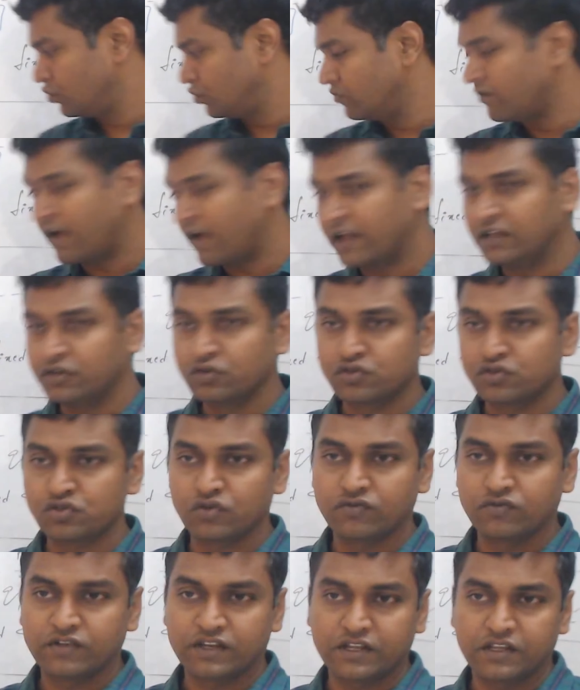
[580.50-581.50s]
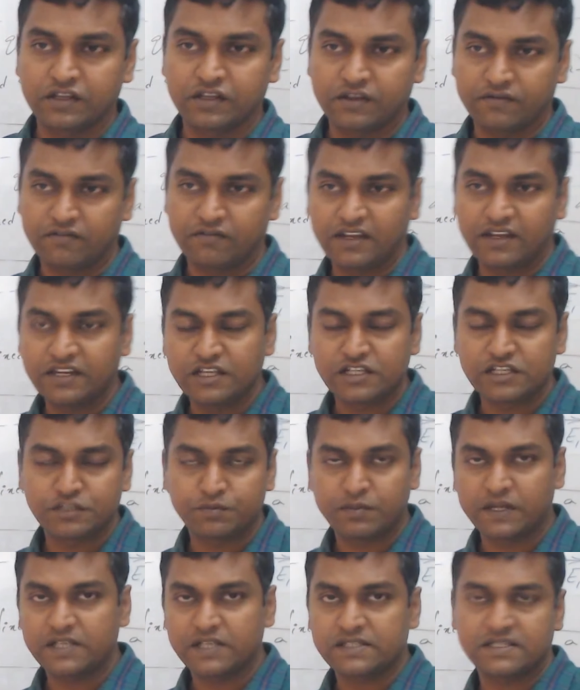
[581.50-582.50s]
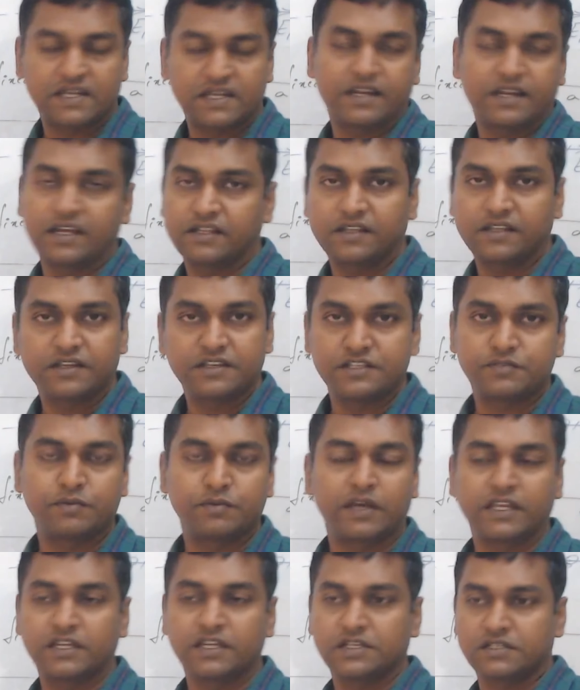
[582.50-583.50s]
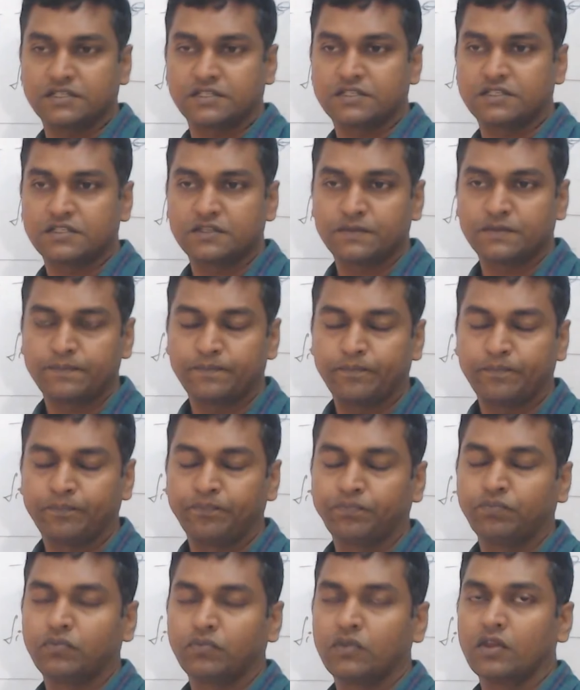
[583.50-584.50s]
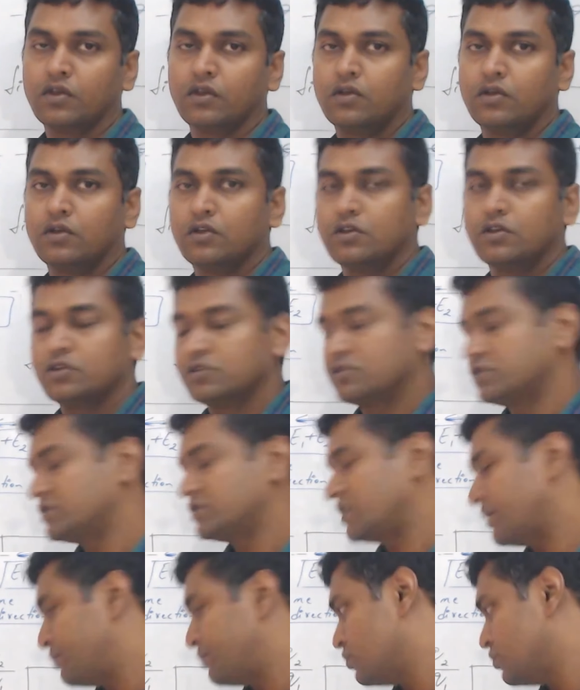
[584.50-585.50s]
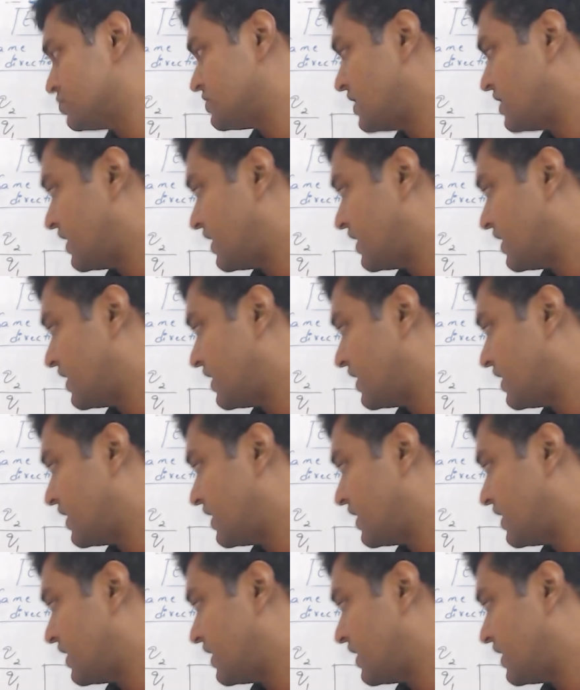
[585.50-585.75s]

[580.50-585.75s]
values over here. One is plus and other is minus. Suppose I